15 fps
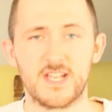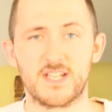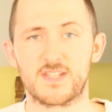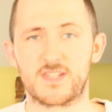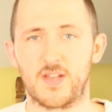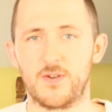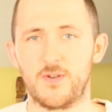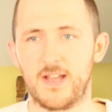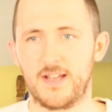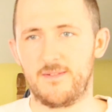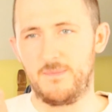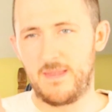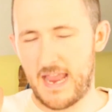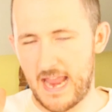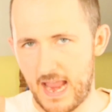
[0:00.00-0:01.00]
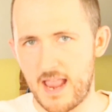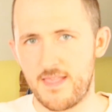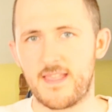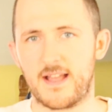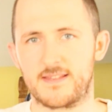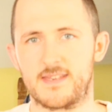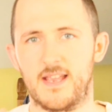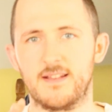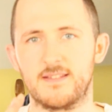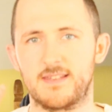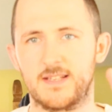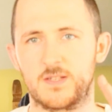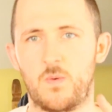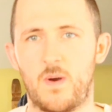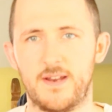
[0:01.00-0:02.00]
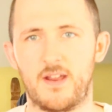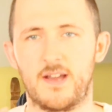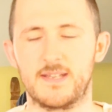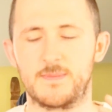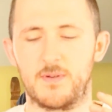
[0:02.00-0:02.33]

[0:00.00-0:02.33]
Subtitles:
So in that sense, it's quite nice